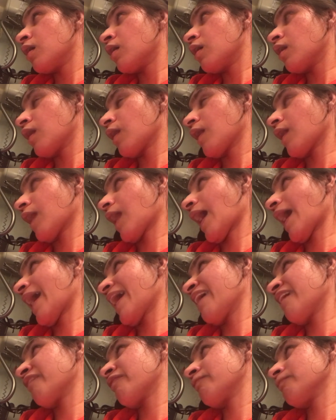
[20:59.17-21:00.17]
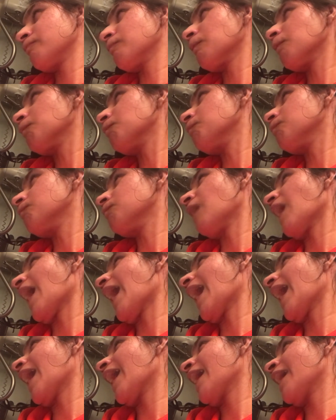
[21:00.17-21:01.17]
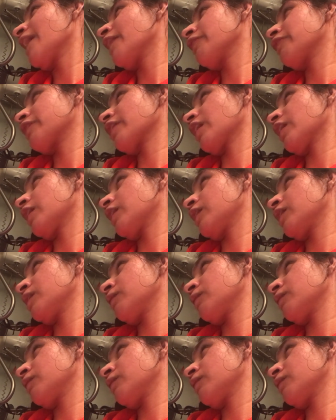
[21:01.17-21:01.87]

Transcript: life, my journey